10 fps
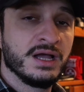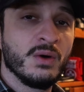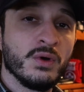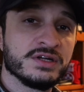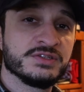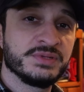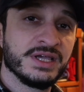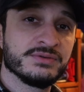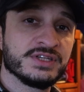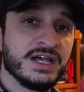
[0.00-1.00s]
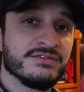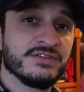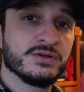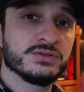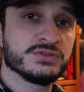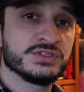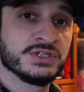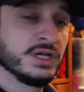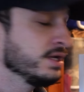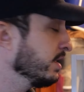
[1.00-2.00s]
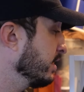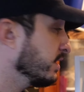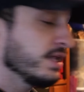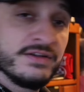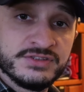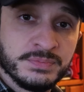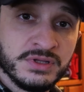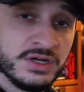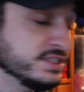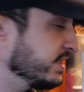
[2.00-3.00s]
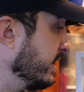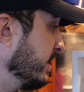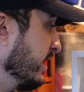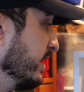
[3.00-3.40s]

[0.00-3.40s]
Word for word: I wanted to be able to have those left plugged in